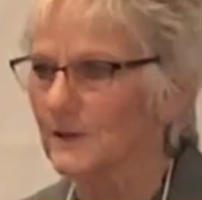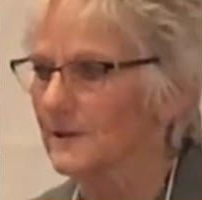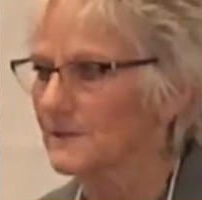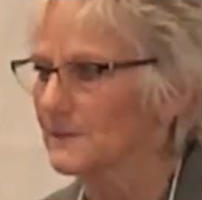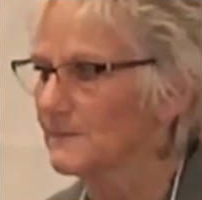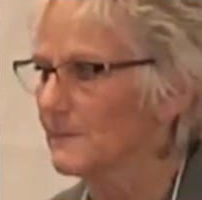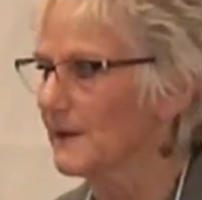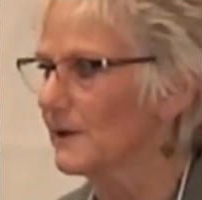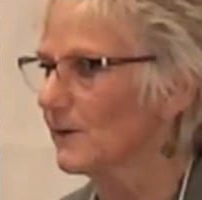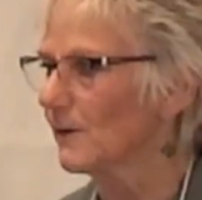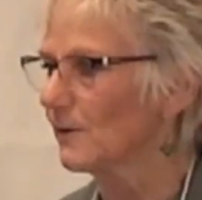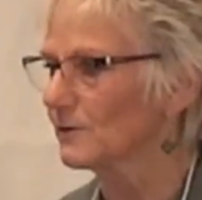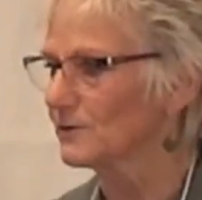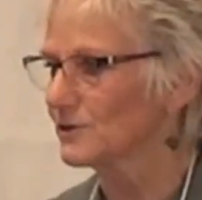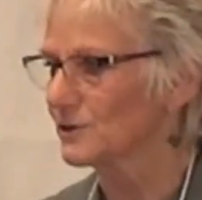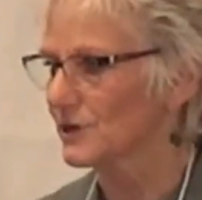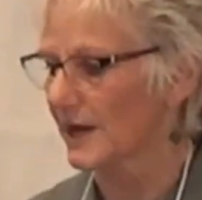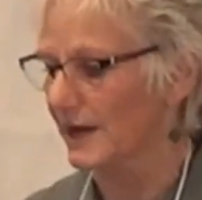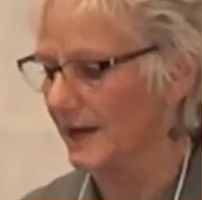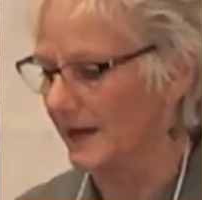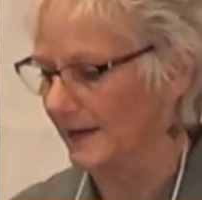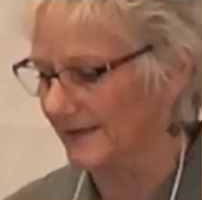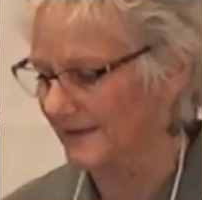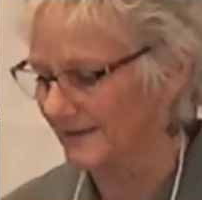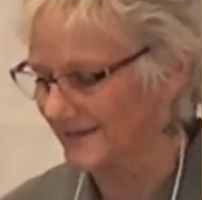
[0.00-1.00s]
these big old
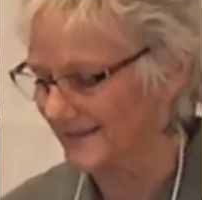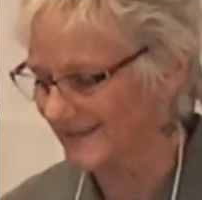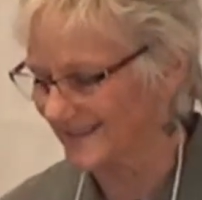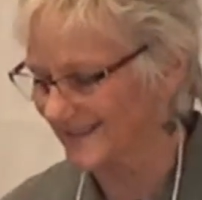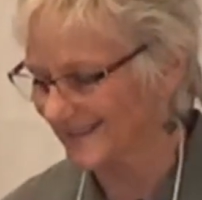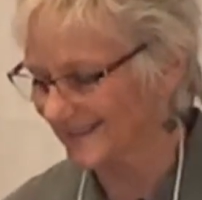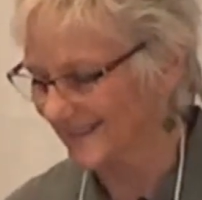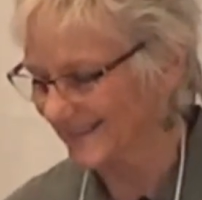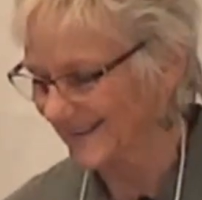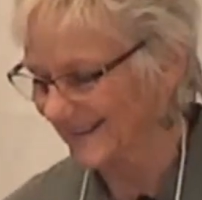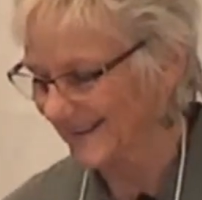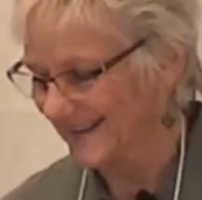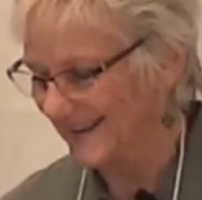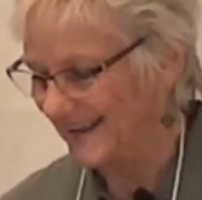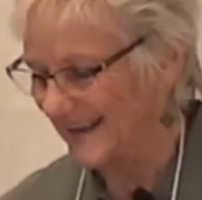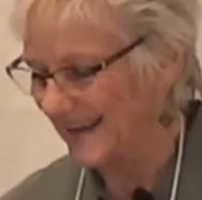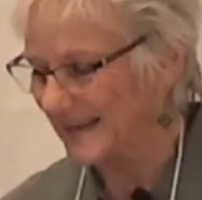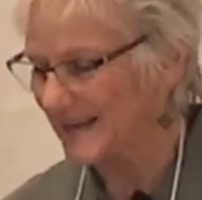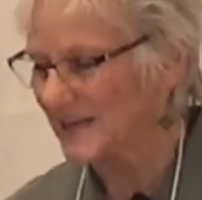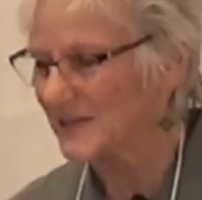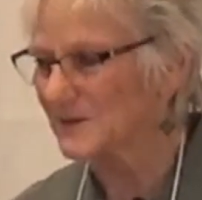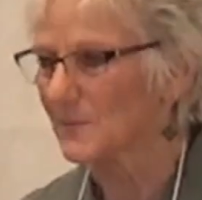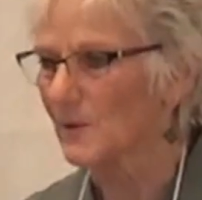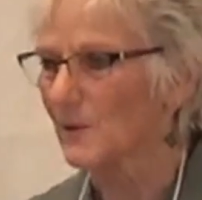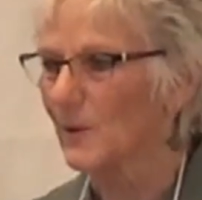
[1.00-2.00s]
chains.
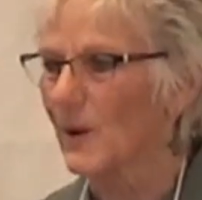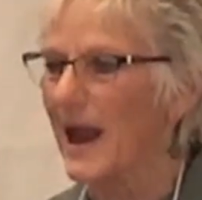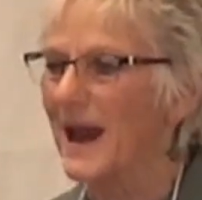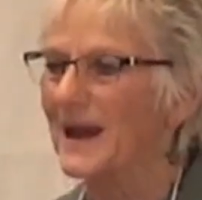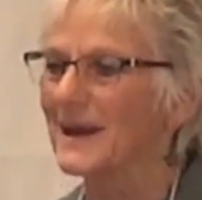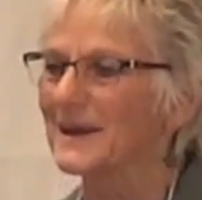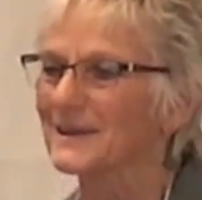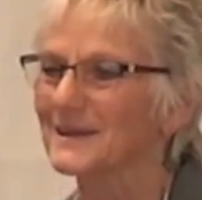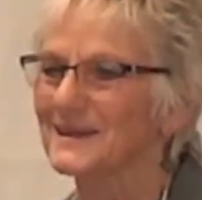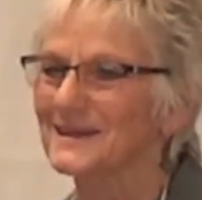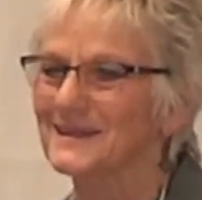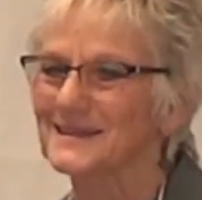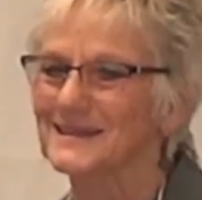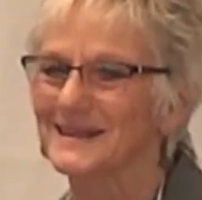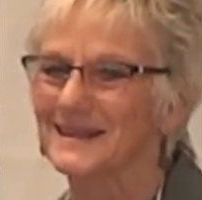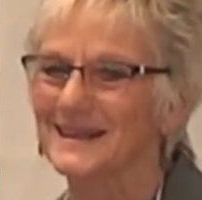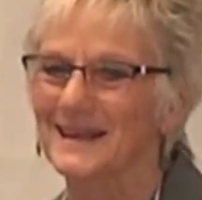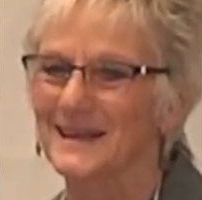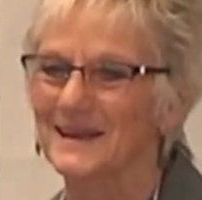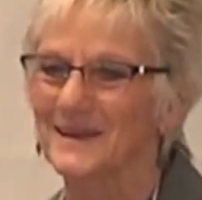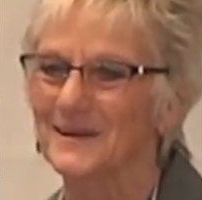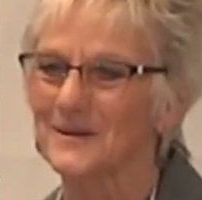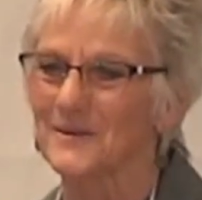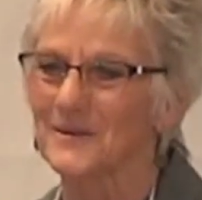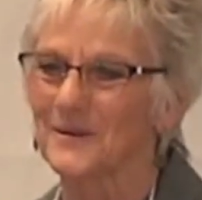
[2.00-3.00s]
And he's
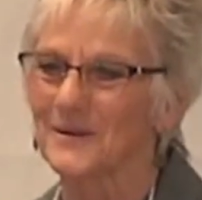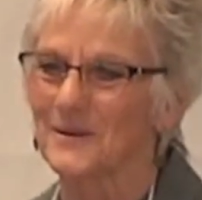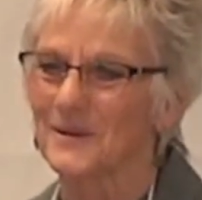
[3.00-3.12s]
miraculously